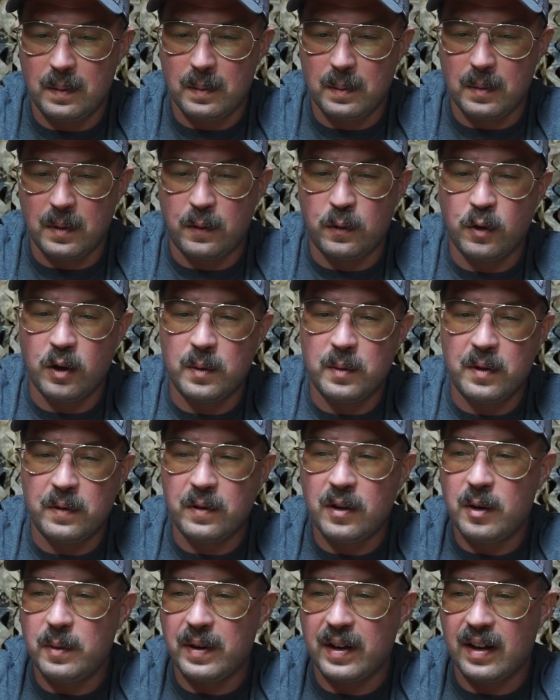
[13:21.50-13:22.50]
Before we move
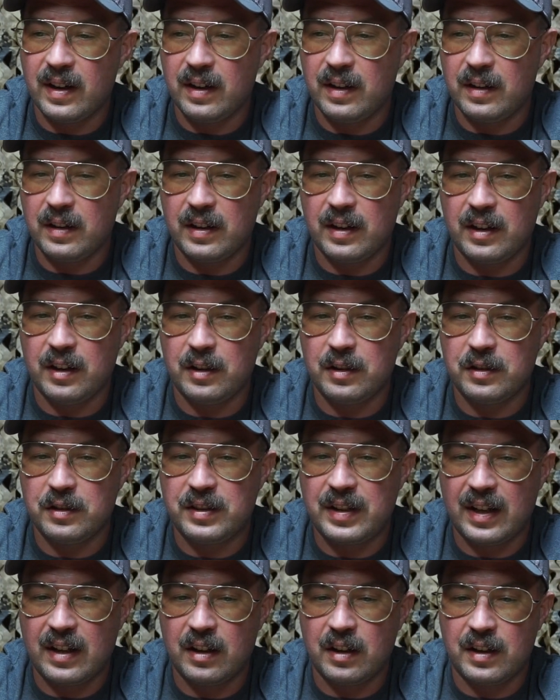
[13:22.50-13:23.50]
on, we gotta
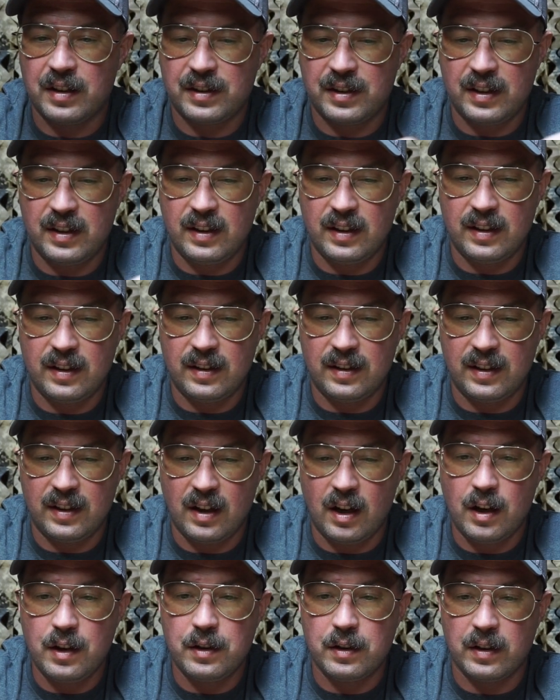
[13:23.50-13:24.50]
take a look at the
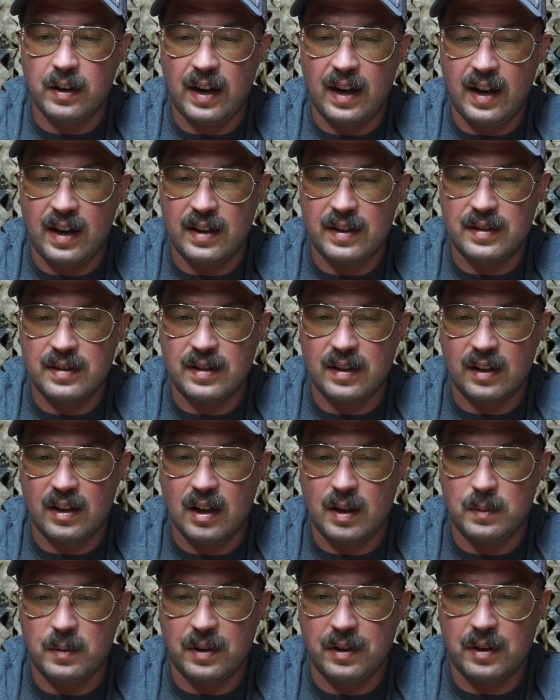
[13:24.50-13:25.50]
other heads that
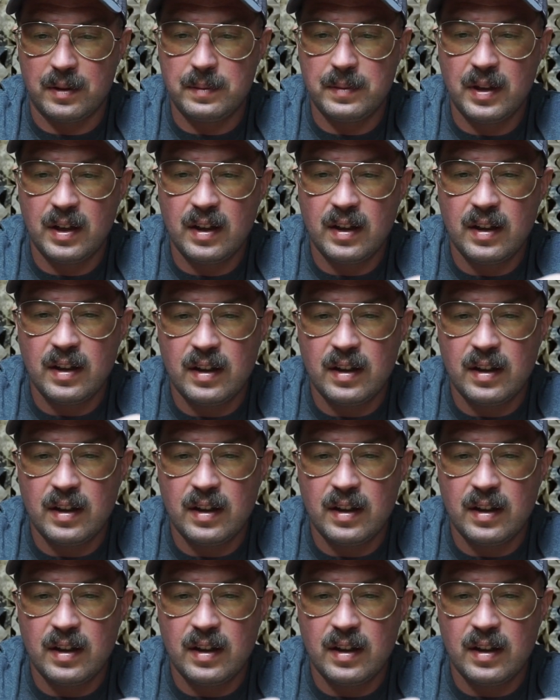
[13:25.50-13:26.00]
come with them.